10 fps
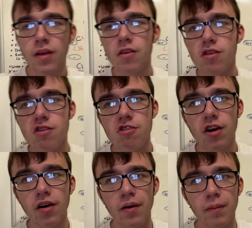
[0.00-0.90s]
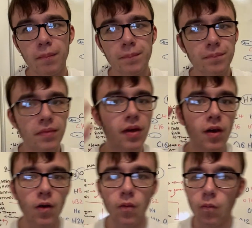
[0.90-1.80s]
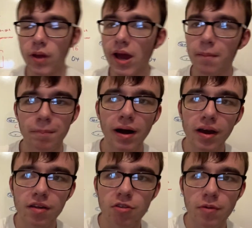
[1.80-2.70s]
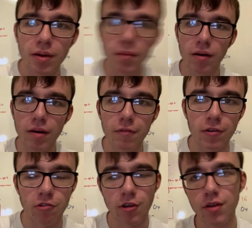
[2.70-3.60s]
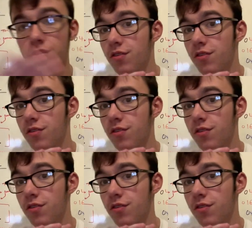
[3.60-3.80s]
So, we are back doing more revision.